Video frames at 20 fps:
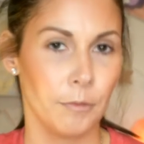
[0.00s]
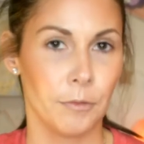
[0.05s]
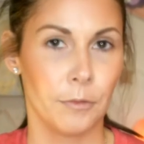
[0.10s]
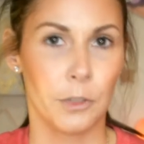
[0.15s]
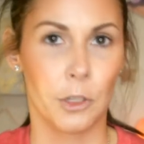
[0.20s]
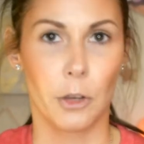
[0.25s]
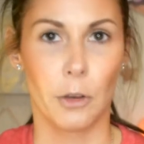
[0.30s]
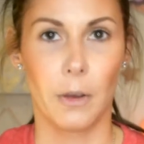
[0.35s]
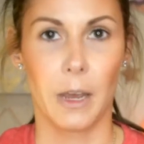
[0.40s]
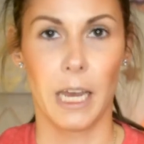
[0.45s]

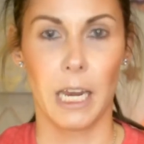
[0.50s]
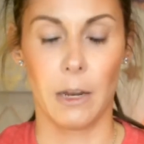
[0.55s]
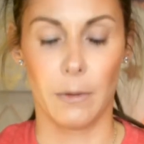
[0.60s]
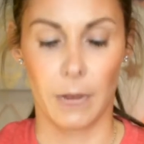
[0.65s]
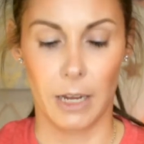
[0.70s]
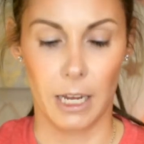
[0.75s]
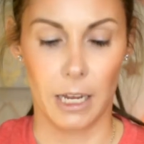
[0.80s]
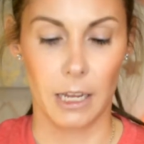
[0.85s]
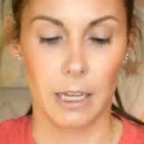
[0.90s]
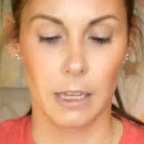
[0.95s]
So,
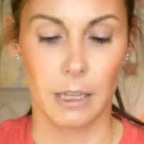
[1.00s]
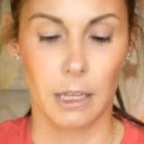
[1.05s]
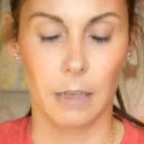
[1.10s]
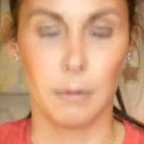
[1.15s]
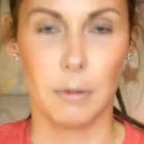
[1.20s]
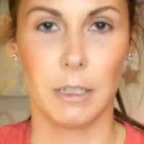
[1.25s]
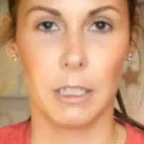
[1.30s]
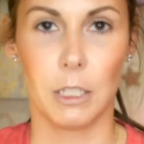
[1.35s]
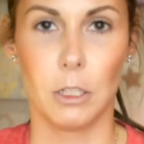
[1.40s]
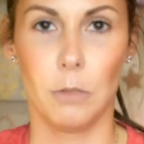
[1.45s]
anyway,
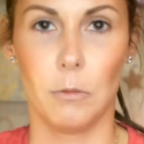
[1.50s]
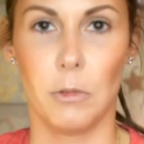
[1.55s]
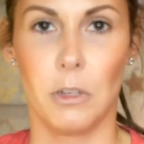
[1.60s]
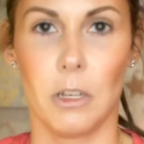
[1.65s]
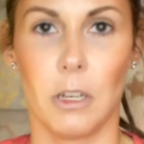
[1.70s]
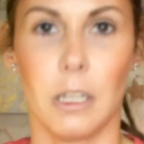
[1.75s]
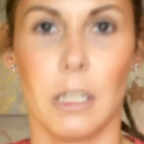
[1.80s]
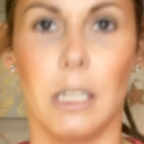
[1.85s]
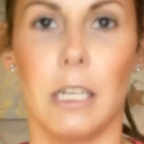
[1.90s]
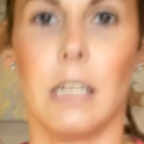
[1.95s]
let me zoom
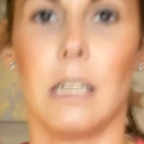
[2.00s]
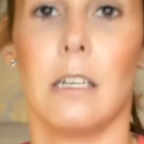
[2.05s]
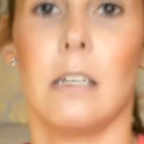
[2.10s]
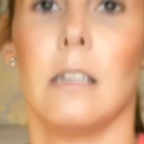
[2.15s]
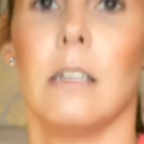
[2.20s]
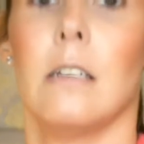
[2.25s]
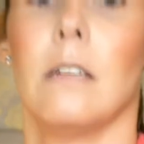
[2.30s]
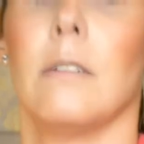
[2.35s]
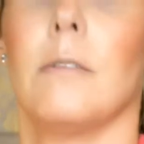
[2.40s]
y'all in.